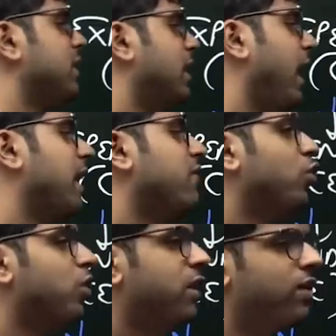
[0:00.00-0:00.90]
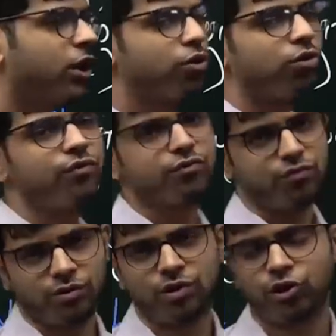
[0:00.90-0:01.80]
Theek hai? I gave you only one tool
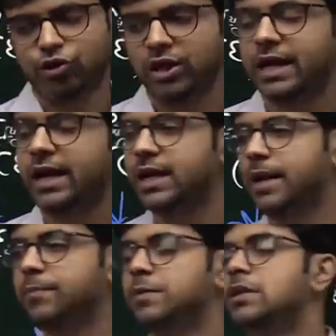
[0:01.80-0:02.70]
during that time.